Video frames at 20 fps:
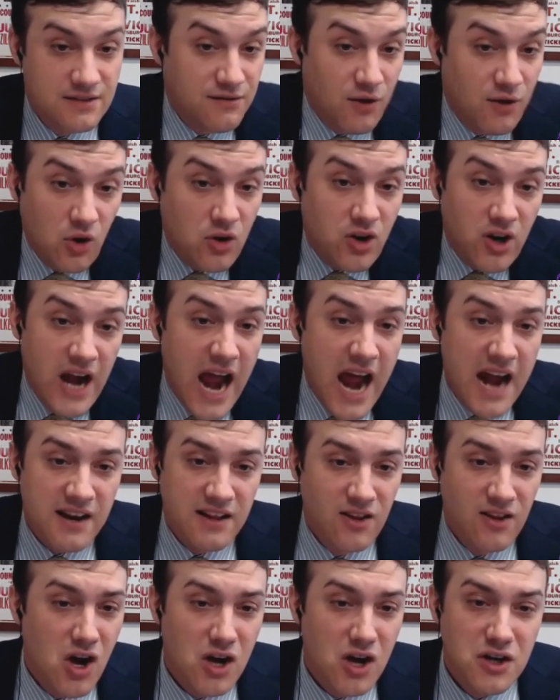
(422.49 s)
Volcker had a
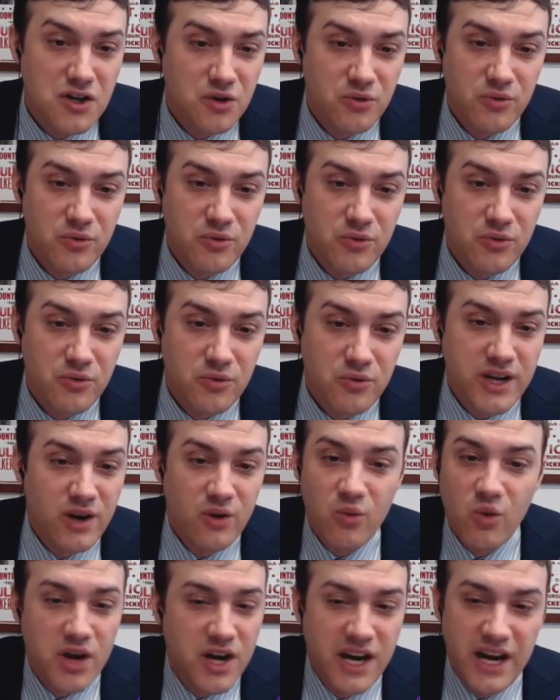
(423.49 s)
long career
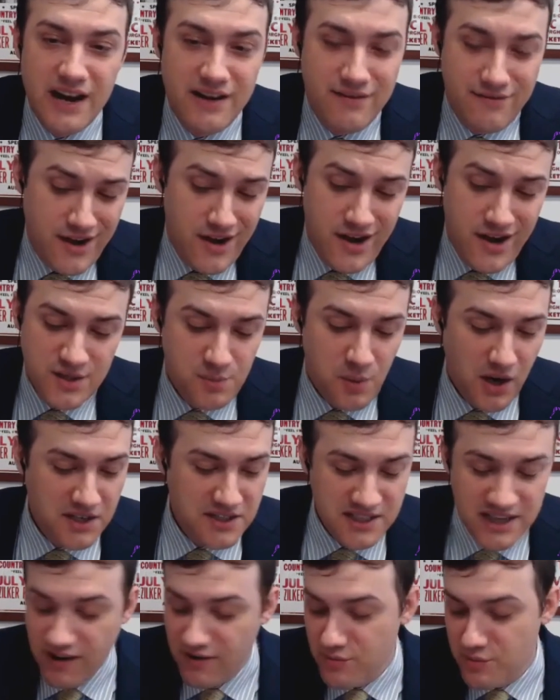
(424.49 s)
working in various parts of
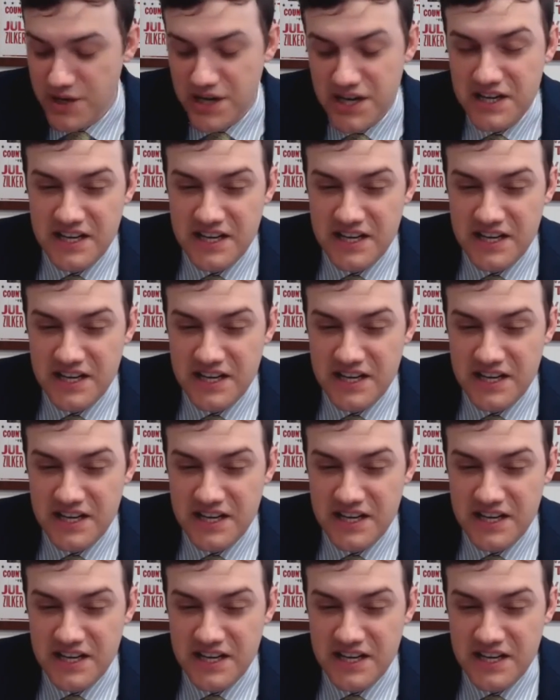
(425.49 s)
government.